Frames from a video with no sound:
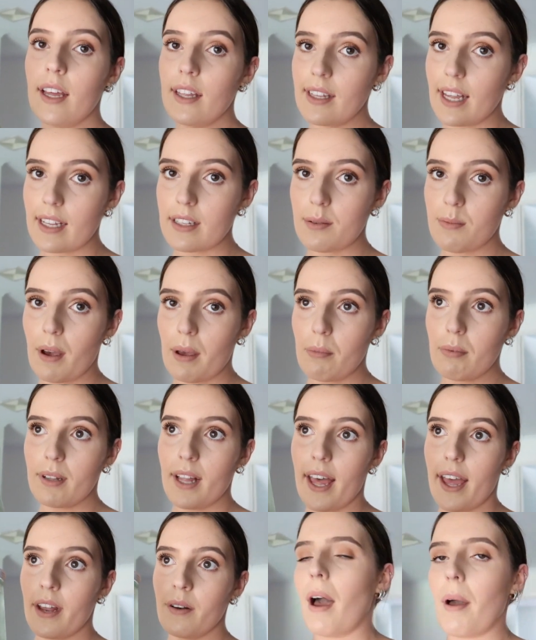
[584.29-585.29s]
That's my
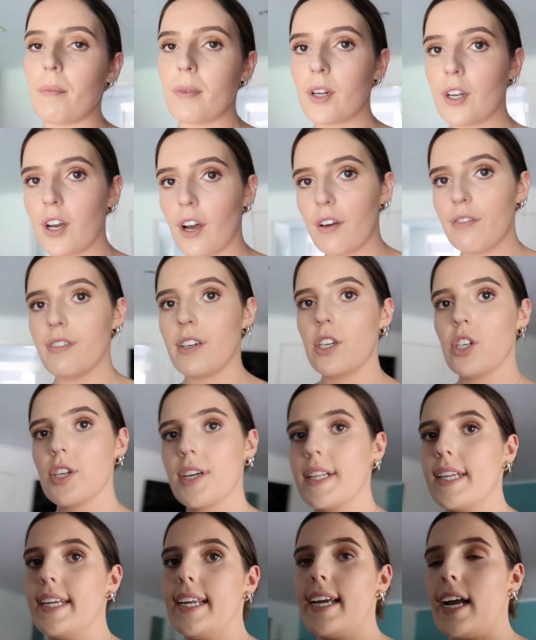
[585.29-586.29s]
plan. I'm gonna go finish
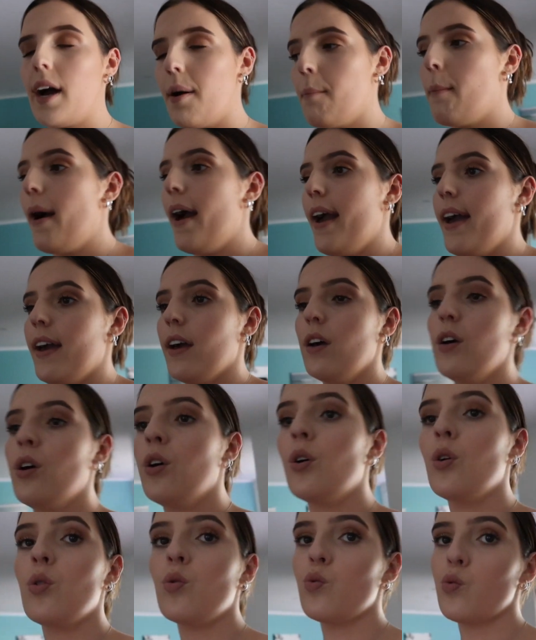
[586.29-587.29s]
cleaning up my
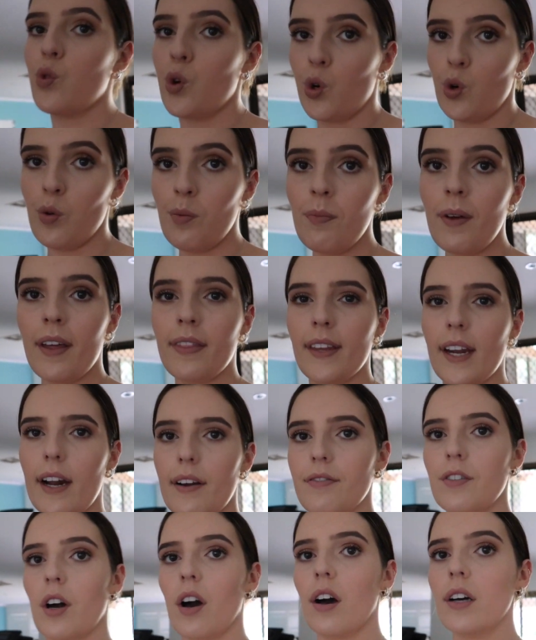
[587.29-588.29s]
room, and then
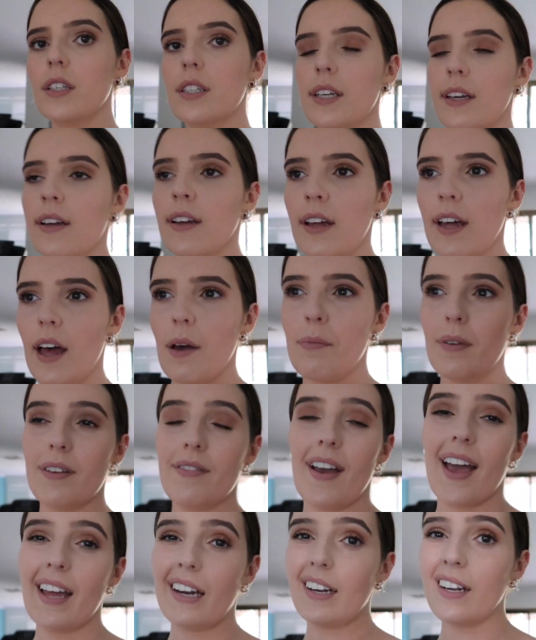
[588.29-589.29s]
I've got a bit
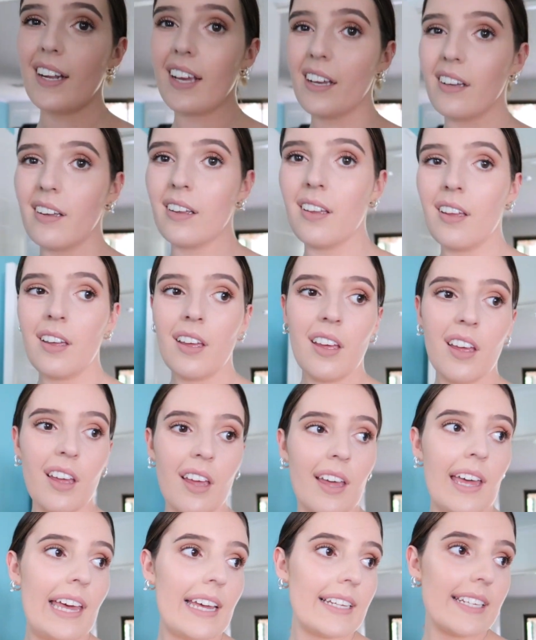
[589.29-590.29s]
of editing
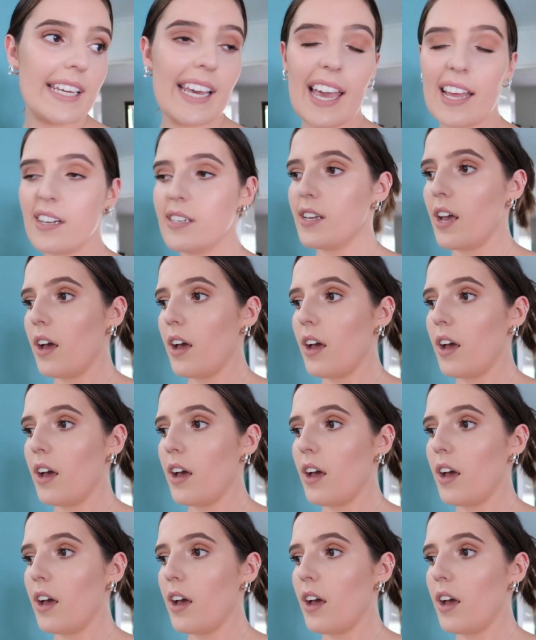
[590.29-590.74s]
to get